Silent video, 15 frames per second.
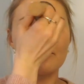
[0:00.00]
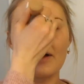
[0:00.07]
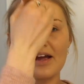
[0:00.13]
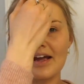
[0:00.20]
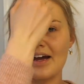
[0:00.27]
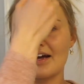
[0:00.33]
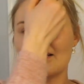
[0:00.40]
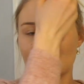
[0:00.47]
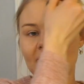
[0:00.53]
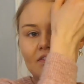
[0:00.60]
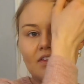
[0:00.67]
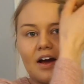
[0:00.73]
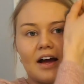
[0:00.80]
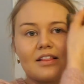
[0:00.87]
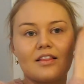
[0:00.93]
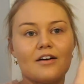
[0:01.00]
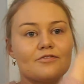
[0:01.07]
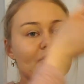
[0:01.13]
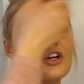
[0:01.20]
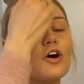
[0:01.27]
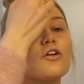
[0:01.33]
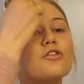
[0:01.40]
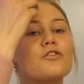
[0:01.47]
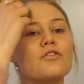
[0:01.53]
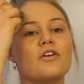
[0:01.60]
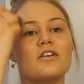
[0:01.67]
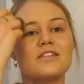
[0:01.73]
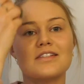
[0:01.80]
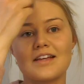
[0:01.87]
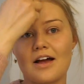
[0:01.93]
and I love to go through
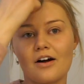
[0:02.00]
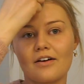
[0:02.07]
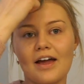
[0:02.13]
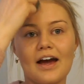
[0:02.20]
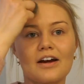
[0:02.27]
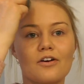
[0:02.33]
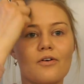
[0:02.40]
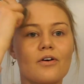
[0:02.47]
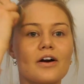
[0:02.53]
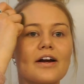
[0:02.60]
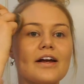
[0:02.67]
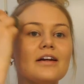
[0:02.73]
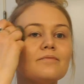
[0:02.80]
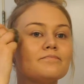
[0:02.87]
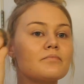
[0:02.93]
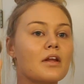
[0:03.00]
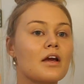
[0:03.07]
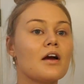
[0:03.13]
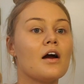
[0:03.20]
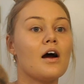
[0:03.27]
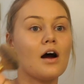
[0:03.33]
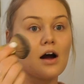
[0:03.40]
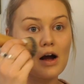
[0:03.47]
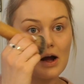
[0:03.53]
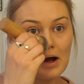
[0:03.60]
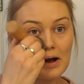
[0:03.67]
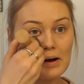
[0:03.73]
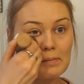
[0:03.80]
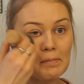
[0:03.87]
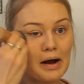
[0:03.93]
their sale category.
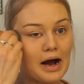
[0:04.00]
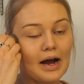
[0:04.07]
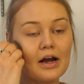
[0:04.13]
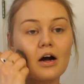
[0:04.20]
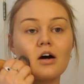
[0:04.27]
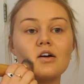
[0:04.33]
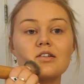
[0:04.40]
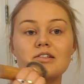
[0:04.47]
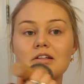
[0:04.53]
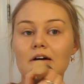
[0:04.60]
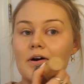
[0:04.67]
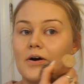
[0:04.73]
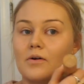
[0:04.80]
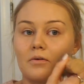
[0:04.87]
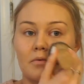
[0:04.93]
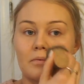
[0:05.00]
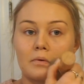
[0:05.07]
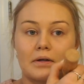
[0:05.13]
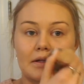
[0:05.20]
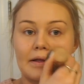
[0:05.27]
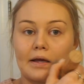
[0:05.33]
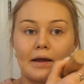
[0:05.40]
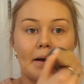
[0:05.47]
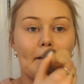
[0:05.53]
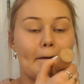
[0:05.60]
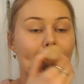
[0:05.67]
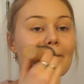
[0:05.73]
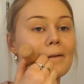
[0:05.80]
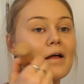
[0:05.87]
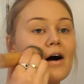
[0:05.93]
I also really
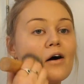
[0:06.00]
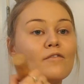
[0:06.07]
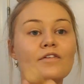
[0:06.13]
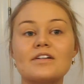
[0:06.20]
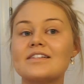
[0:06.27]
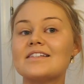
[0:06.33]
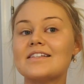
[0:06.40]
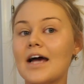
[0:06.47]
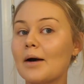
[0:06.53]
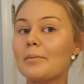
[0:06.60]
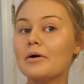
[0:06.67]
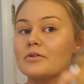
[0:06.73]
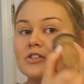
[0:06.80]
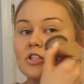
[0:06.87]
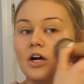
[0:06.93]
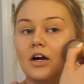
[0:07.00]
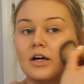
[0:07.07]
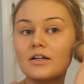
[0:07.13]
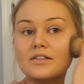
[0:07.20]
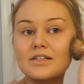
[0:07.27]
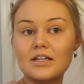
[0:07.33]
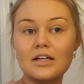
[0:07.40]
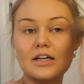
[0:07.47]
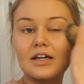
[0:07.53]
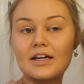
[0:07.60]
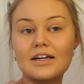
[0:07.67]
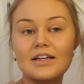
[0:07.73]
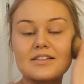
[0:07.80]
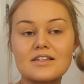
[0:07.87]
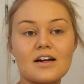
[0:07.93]
love Sabo Skirt.
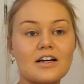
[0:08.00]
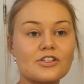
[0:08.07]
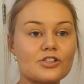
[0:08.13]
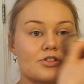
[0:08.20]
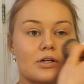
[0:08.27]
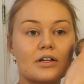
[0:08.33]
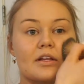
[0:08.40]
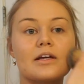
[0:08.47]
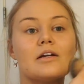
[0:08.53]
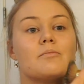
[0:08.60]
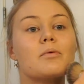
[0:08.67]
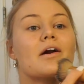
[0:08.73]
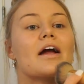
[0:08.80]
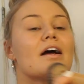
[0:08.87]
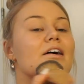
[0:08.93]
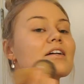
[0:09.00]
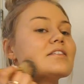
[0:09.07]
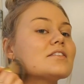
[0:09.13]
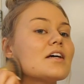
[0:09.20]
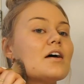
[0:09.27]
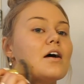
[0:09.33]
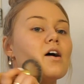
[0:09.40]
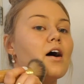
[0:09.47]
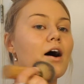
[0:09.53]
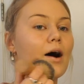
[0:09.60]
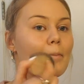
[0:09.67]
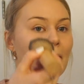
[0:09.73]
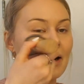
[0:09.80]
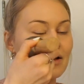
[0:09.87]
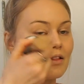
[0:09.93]
It is an Australian brand. I
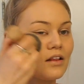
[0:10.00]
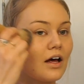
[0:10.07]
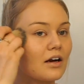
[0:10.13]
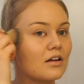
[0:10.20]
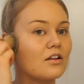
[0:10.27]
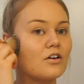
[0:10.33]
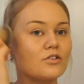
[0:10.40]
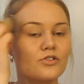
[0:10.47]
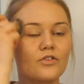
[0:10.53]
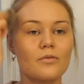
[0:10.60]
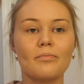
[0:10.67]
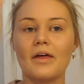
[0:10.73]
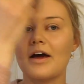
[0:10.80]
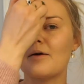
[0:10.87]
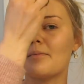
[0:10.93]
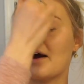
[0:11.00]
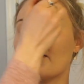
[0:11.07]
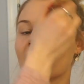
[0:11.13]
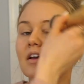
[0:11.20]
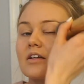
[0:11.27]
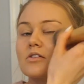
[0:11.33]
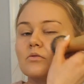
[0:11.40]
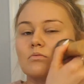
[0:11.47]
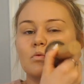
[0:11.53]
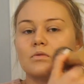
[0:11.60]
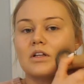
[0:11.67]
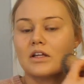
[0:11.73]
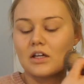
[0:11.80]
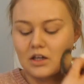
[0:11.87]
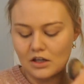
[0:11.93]
buy a lot of clothes from them. I think it's
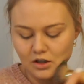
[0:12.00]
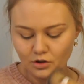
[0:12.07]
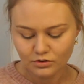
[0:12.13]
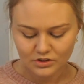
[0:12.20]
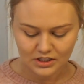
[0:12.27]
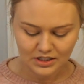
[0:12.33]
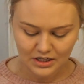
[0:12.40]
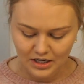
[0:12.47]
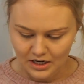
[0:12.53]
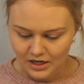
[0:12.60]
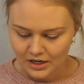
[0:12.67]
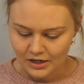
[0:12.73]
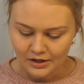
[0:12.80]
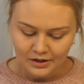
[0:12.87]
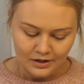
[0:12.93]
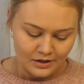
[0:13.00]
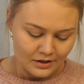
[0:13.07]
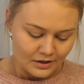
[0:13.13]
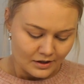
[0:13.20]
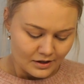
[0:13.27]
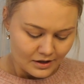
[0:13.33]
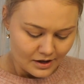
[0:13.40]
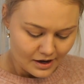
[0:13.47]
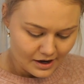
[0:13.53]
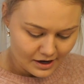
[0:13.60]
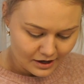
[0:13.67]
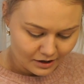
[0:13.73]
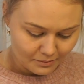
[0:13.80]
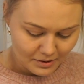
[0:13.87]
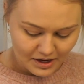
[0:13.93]
really cute.
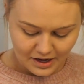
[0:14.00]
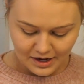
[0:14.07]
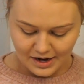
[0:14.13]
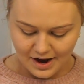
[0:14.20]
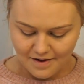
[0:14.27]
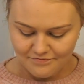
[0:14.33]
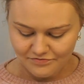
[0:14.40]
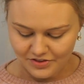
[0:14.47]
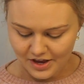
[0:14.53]
And